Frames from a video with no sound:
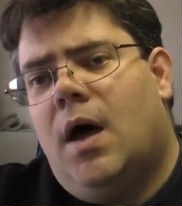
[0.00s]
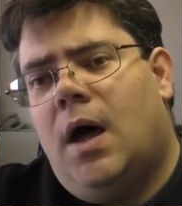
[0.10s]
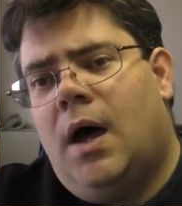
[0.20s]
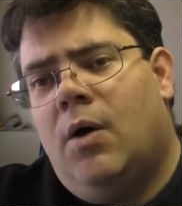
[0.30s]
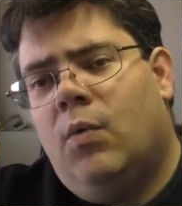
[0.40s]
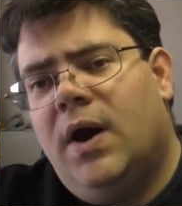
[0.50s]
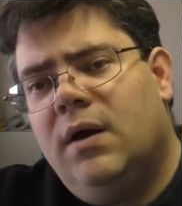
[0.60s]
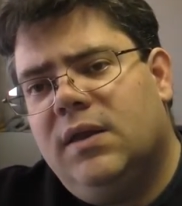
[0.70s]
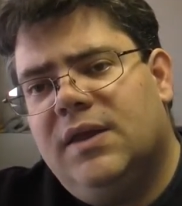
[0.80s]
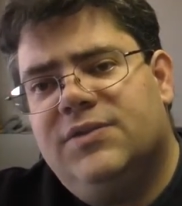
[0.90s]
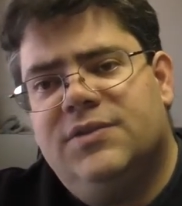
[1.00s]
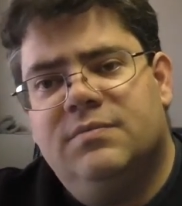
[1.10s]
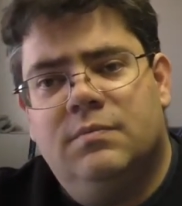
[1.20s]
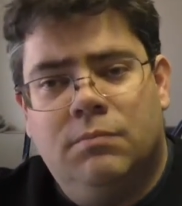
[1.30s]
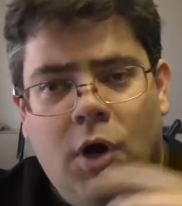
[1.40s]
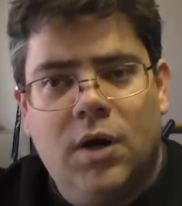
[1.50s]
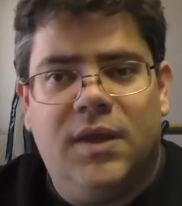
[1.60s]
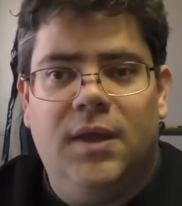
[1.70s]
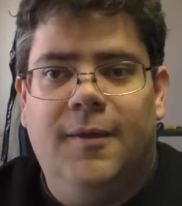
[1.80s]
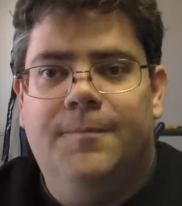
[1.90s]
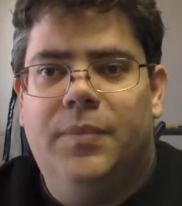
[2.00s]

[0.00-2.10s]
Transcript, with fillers: Uh, where it gets murky